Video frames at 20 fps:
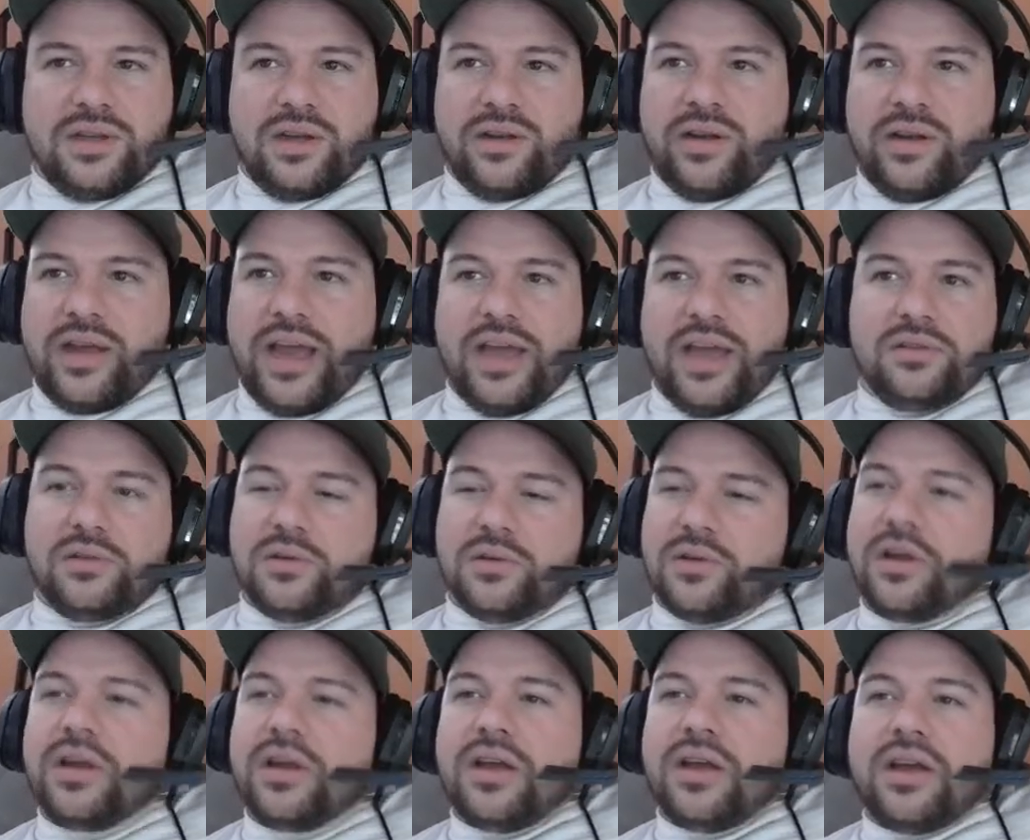Hey,
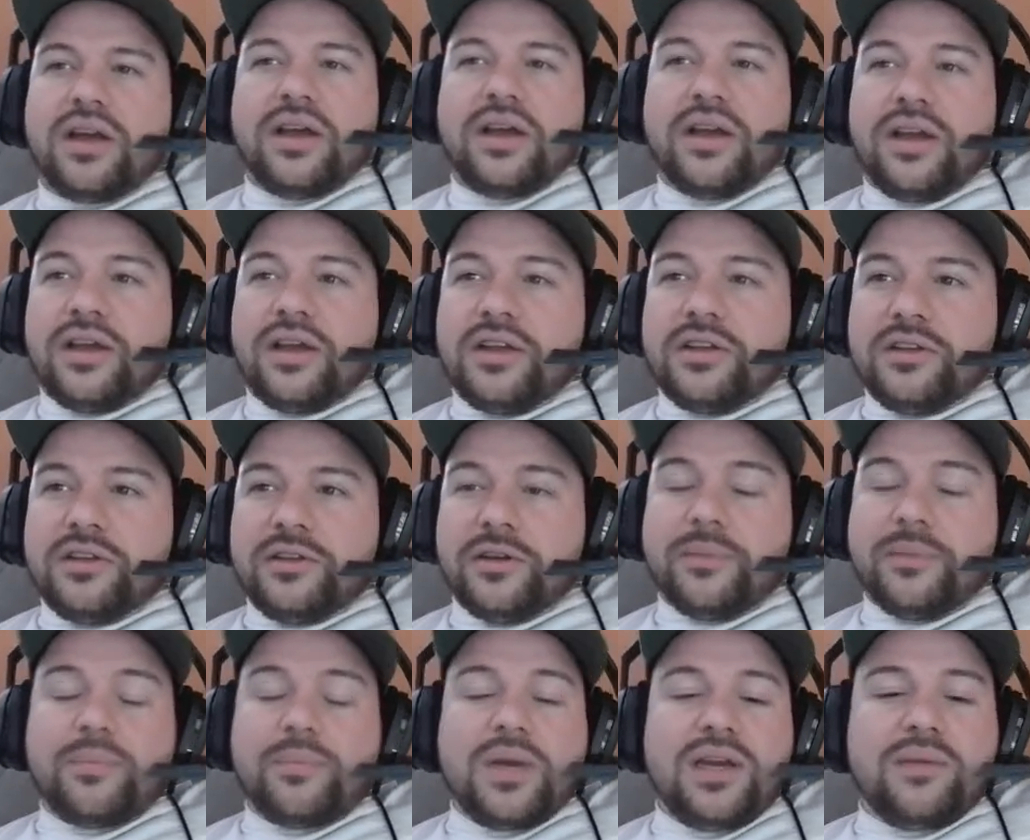dude, you're
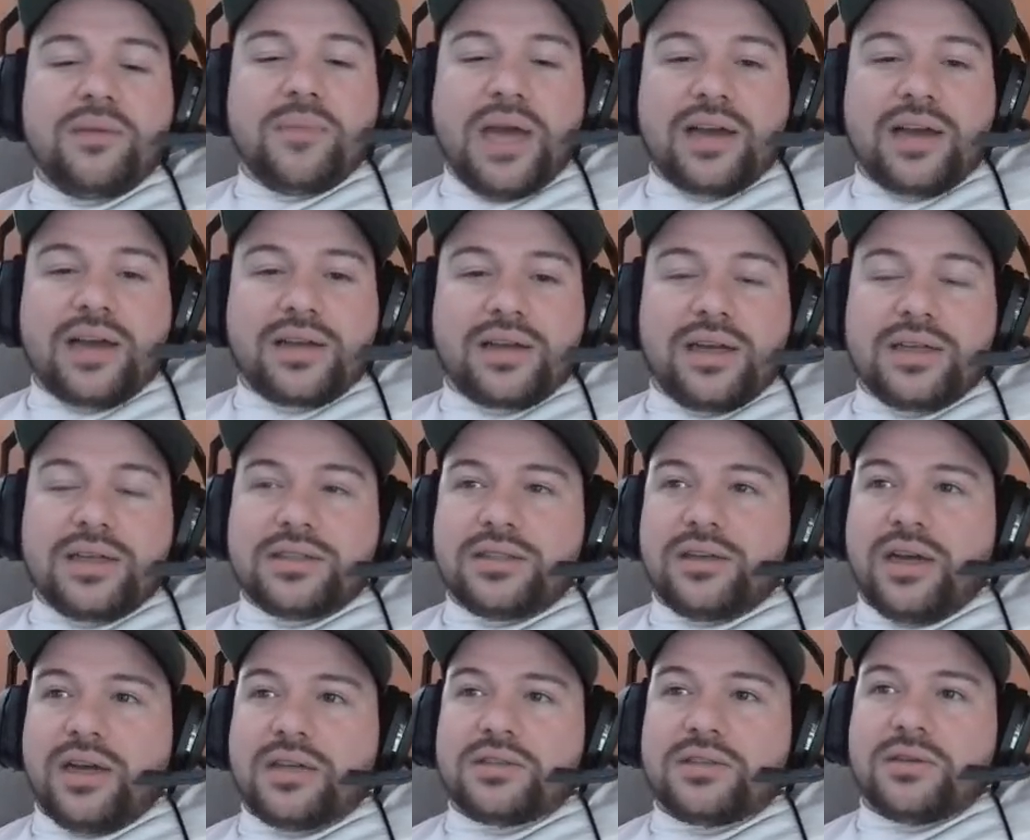pinned back against
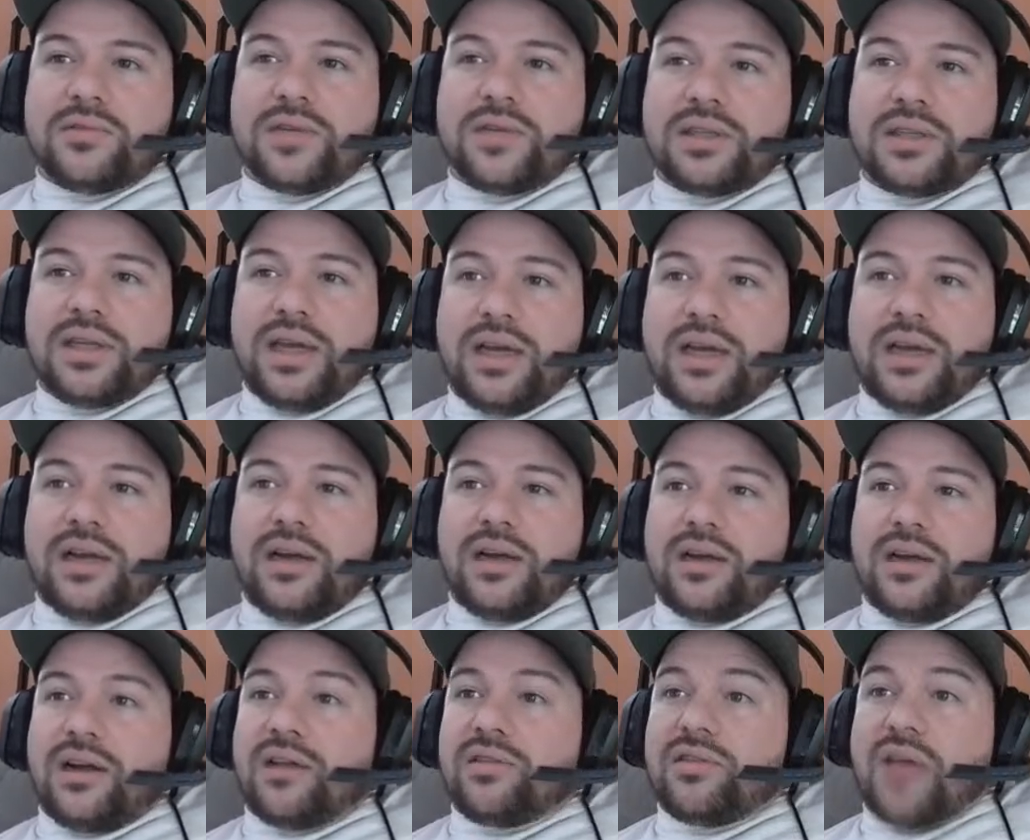your end zone like that.
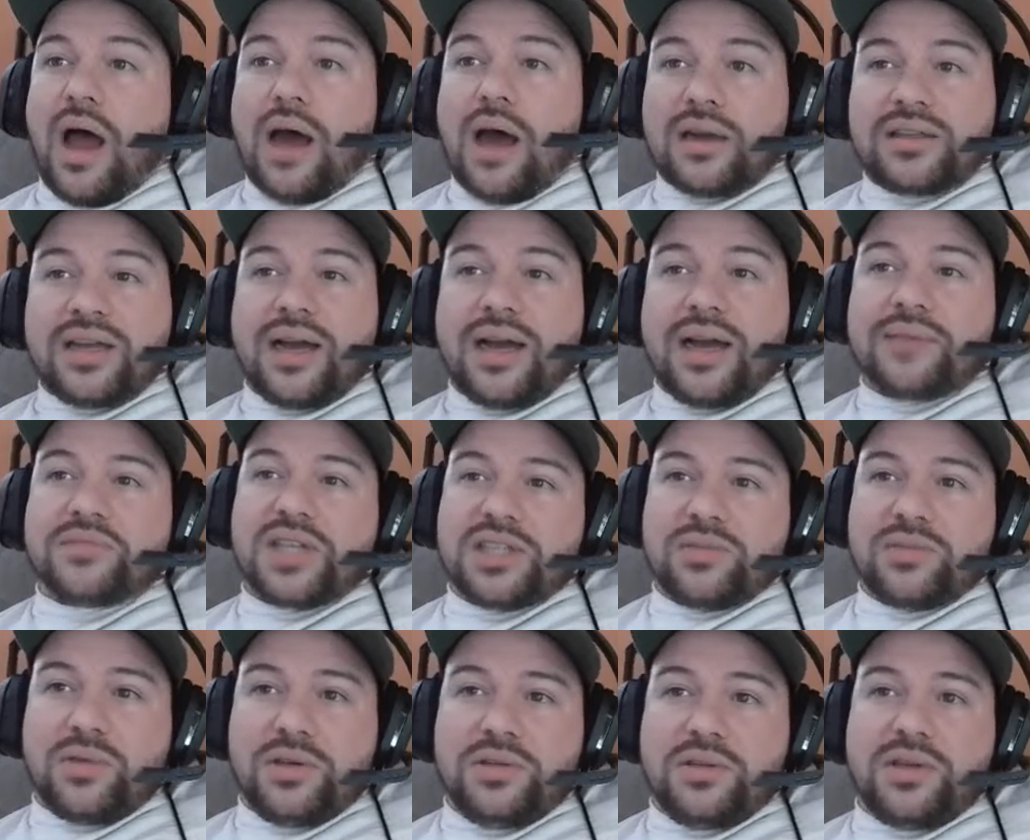A lot of times, that's
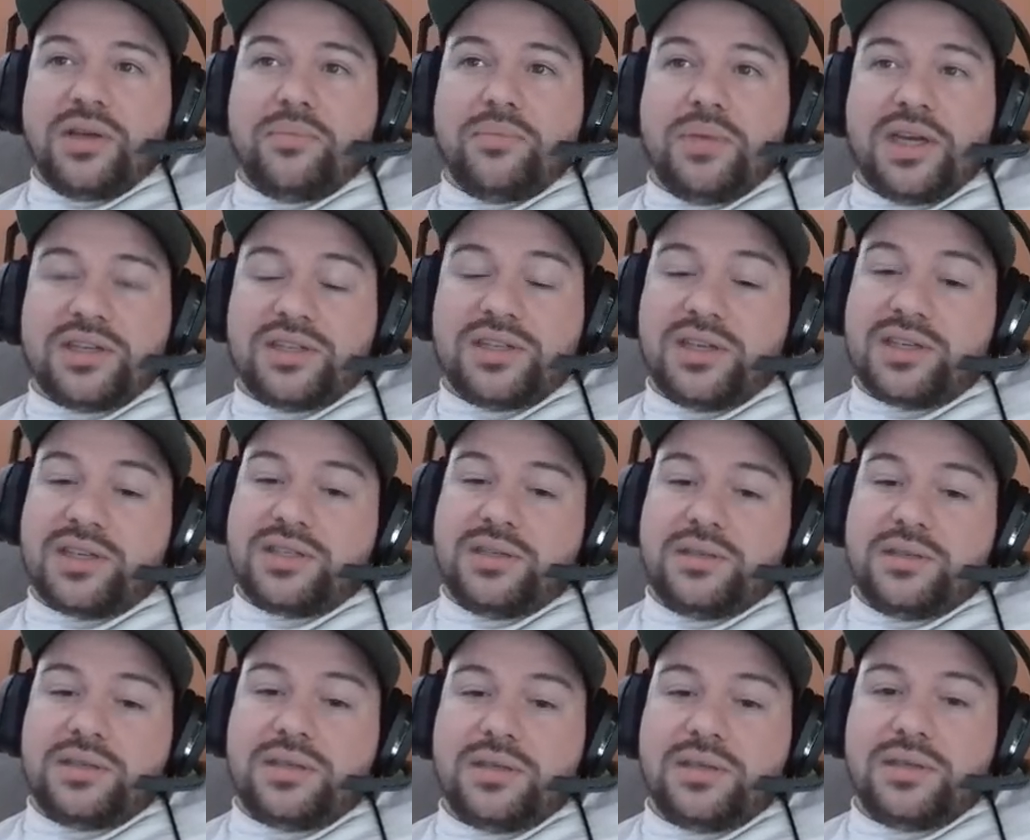where you get pick
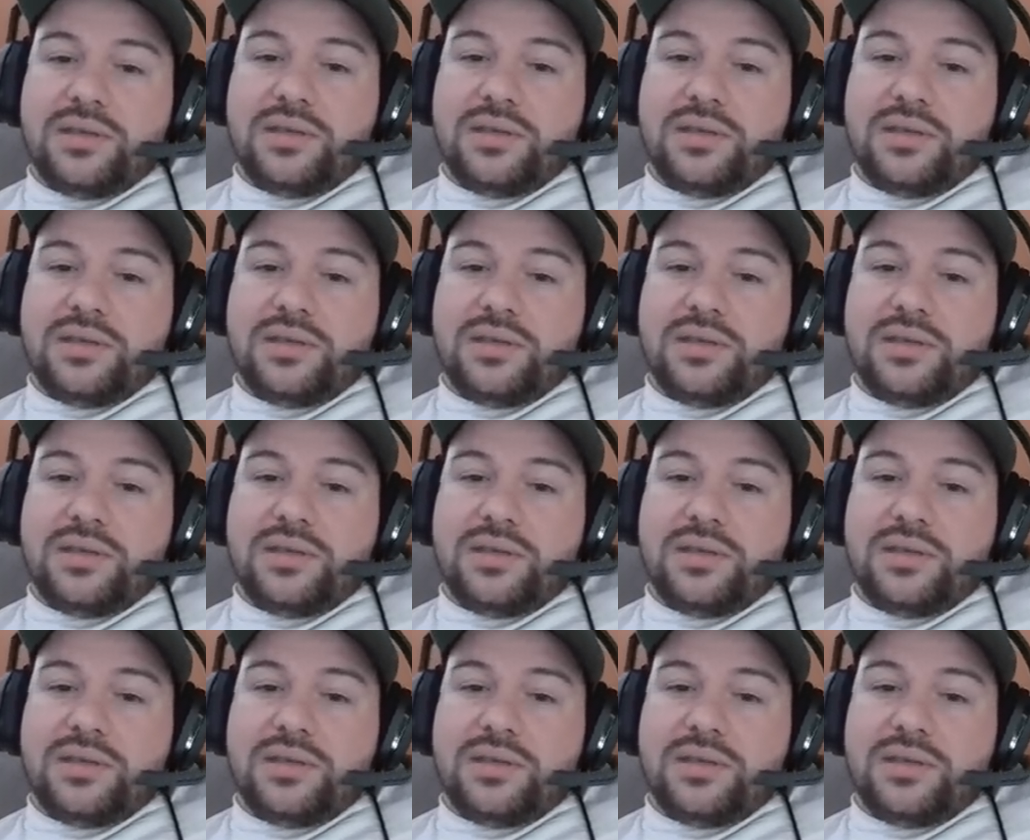sixes.